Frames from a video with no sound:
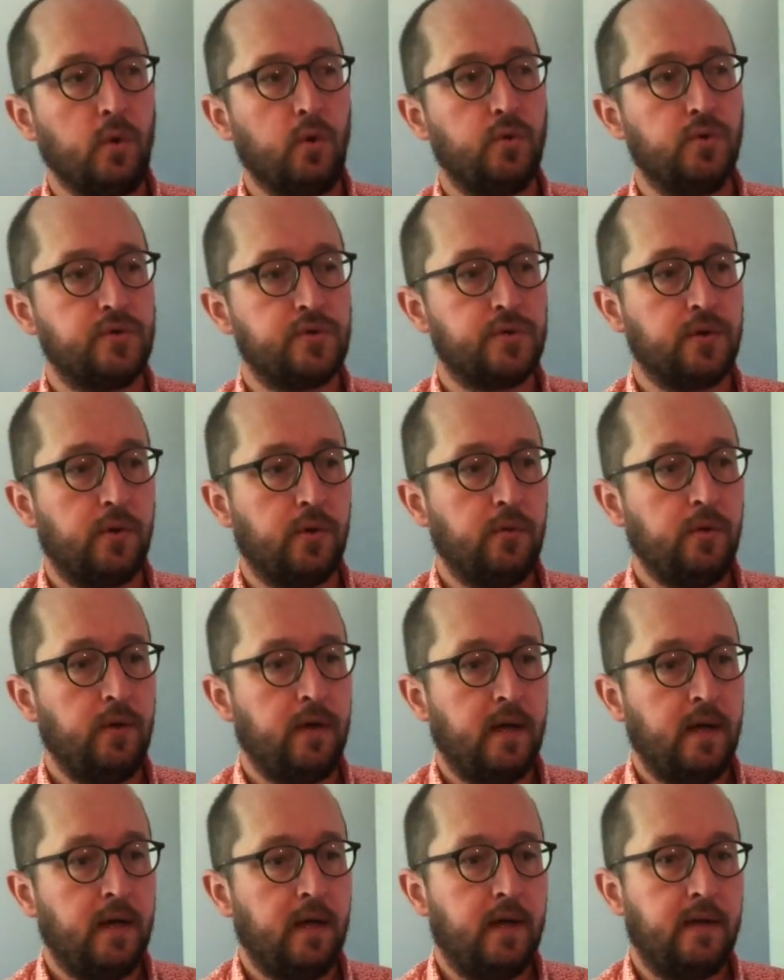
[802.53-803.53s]
So
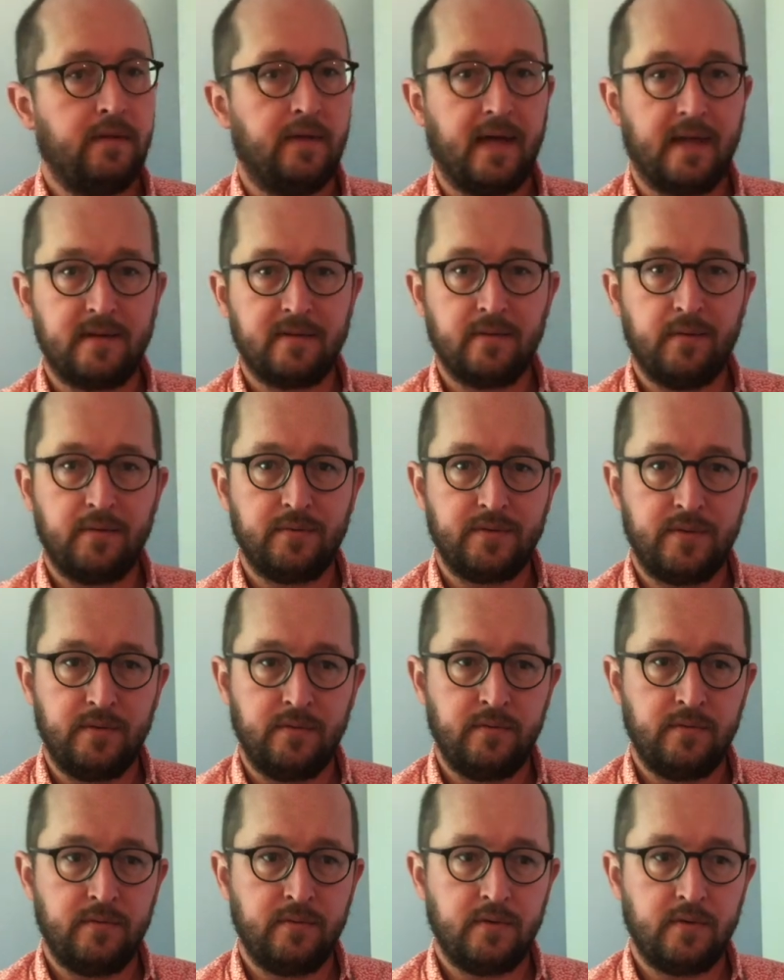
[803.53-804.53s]
that's the whole
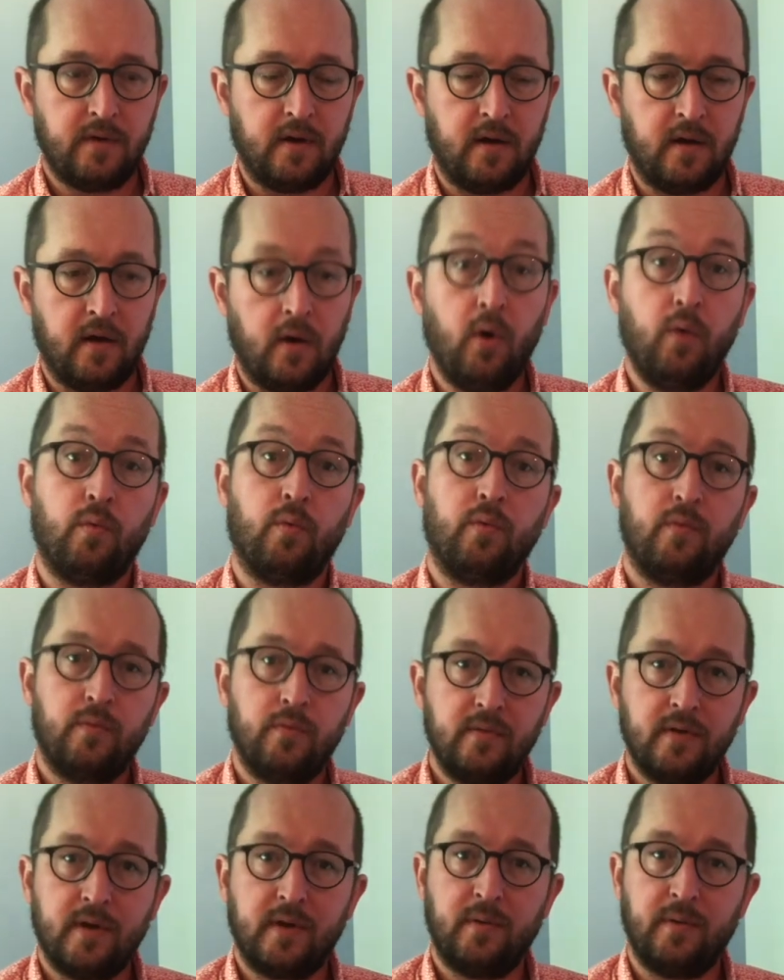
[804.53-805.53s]
tune.
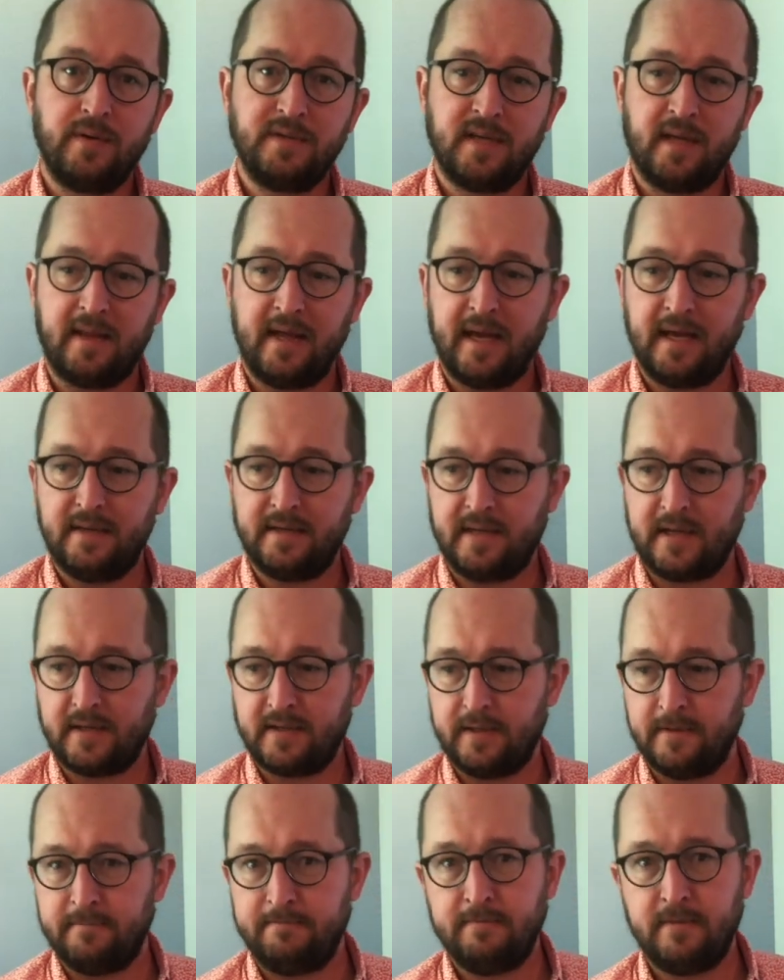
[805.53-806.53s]
The chords on the A
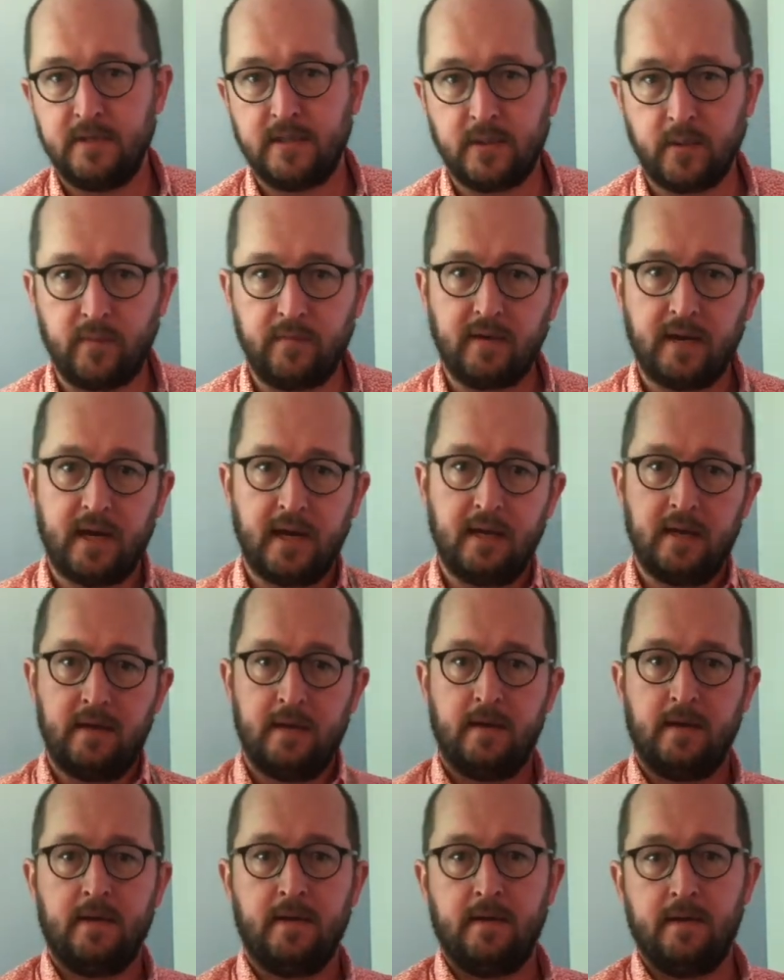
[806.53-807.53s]
section. So we've got
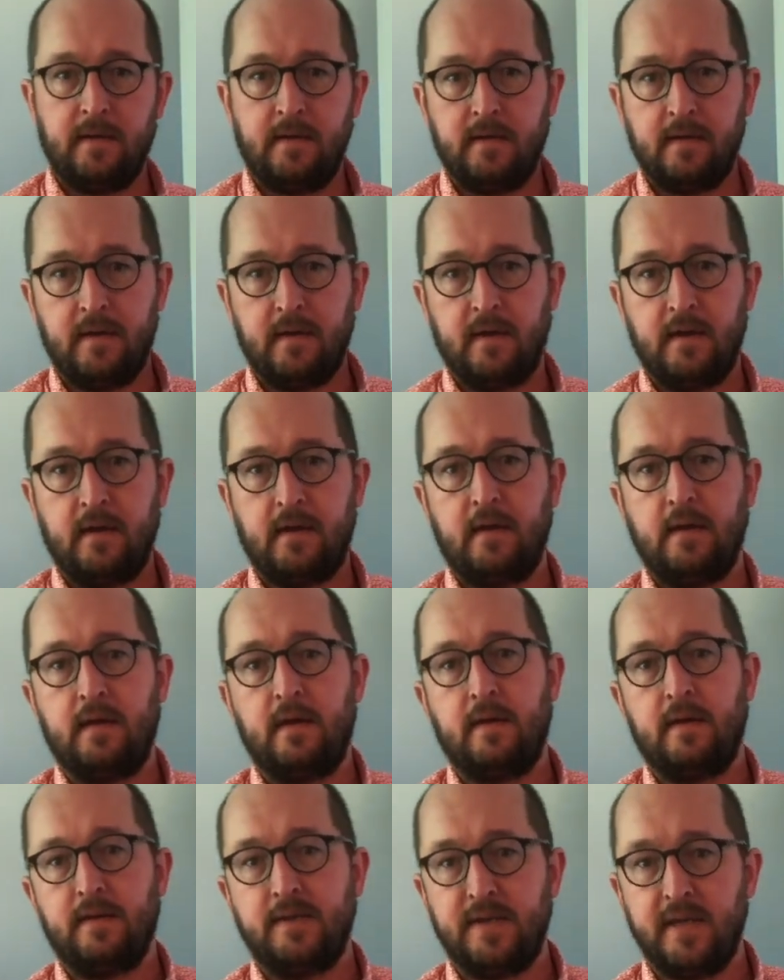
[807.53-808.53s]

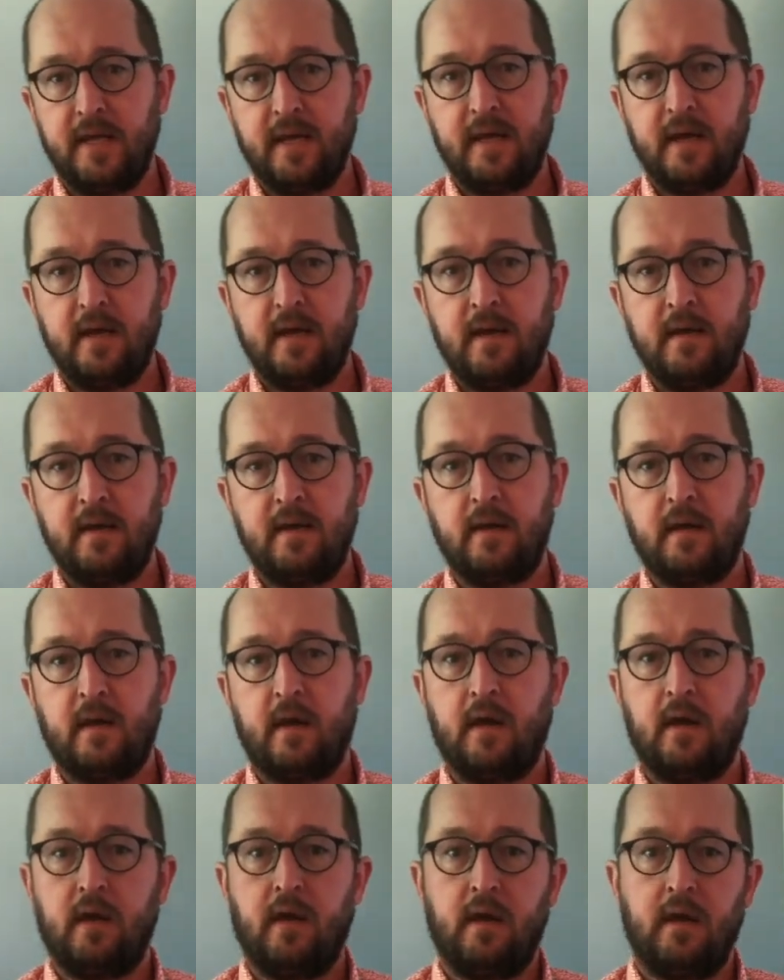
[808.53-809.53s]
D,
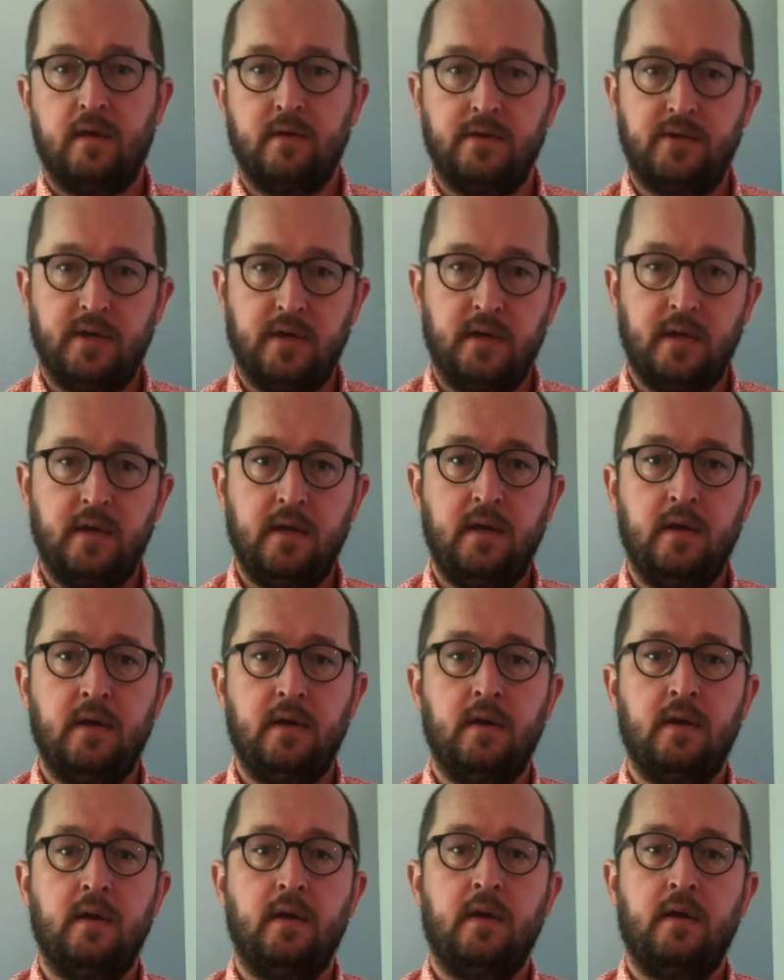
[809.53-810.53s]
G,
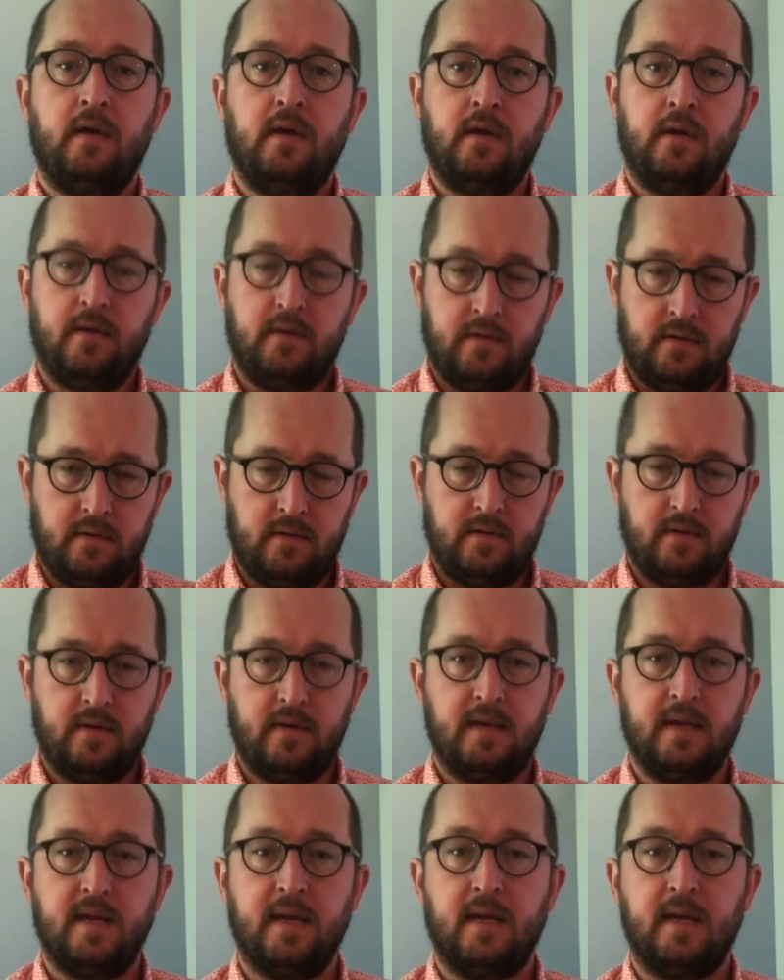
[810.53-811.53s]

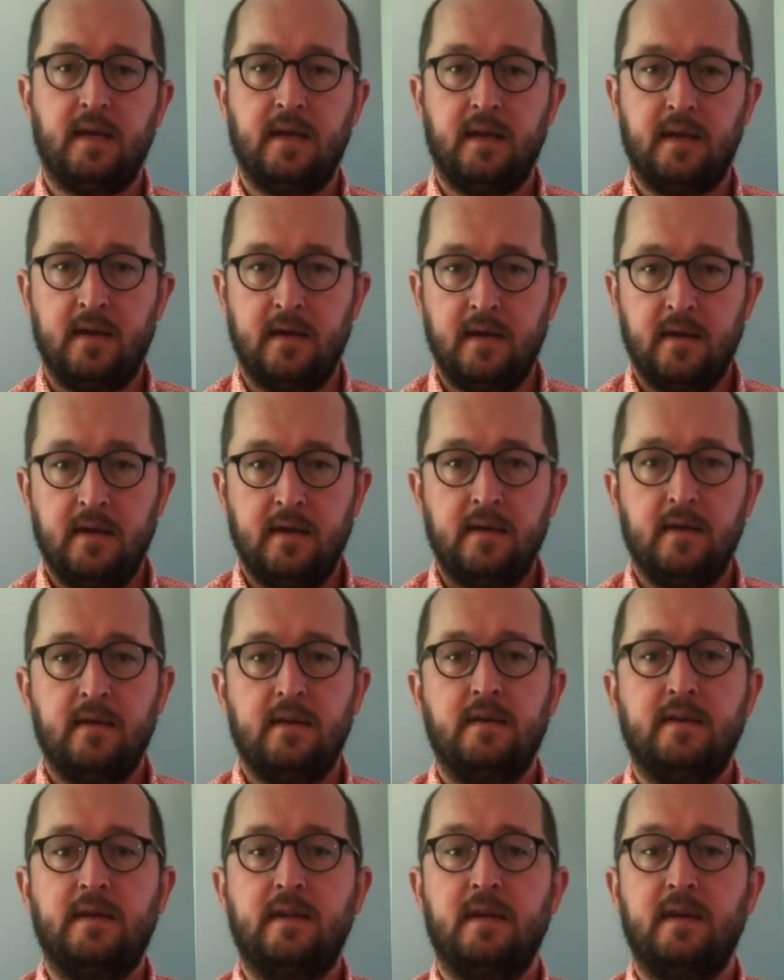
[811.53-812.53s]
D,
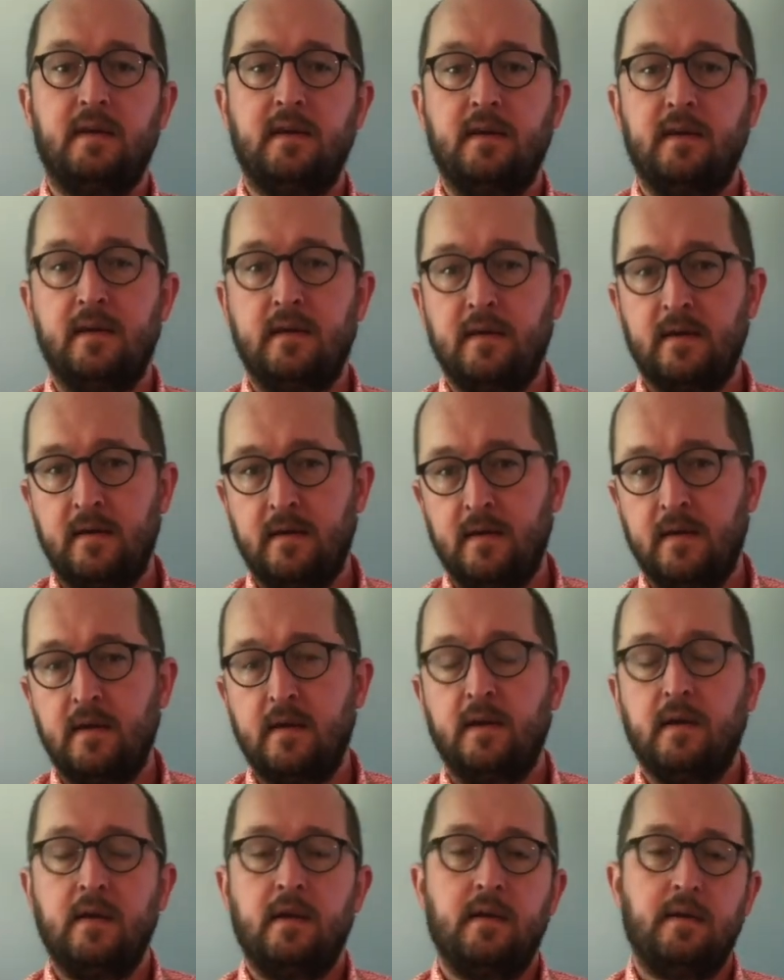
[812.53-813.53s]
D,
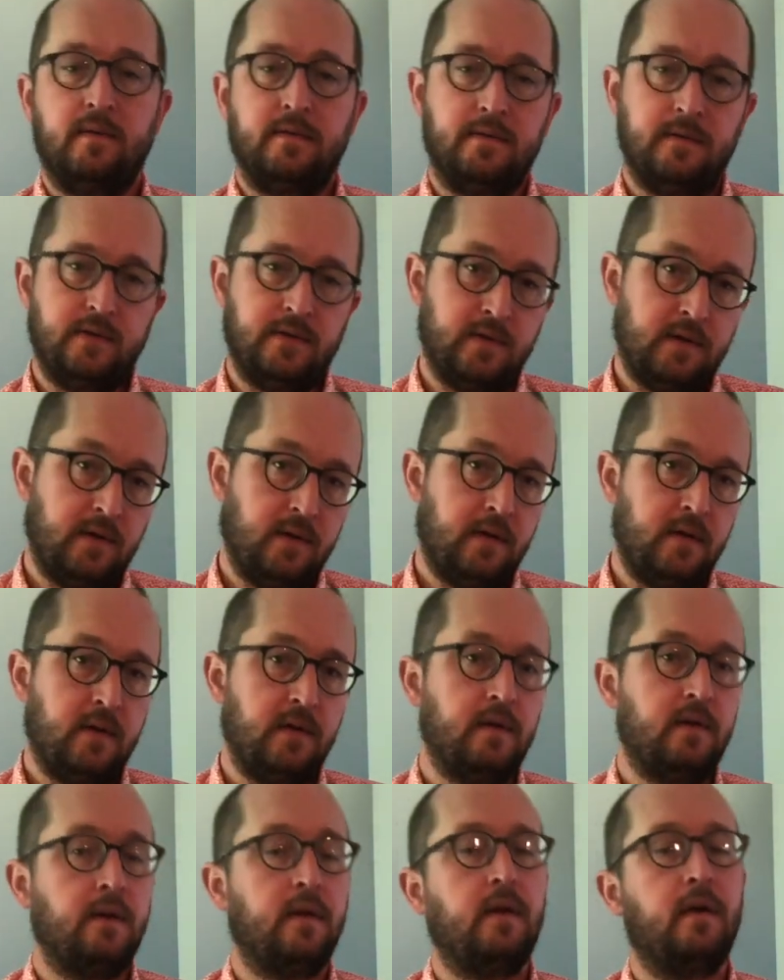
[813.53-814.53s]
G,
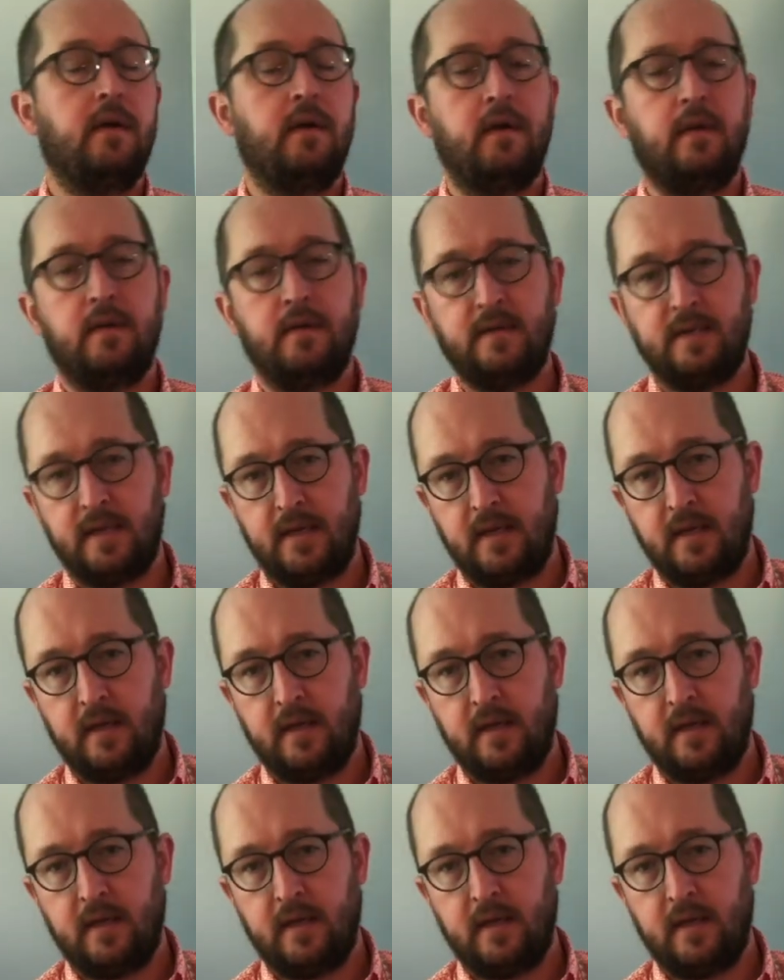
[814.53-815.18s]
D,